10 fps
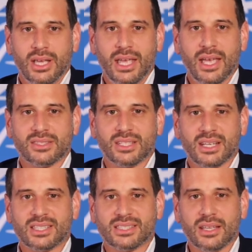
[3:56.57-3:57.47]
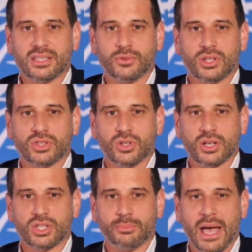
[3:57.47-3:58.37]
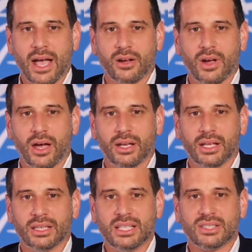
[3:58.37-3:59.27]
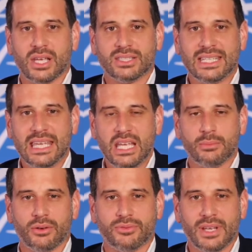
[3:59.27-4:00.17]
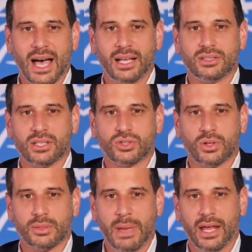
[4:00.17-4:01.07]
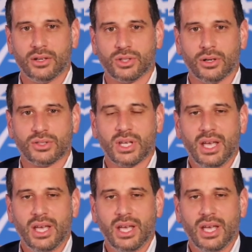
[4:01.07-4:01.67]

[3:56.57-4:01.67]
He has an extensive construction background and leads a team 9 district managers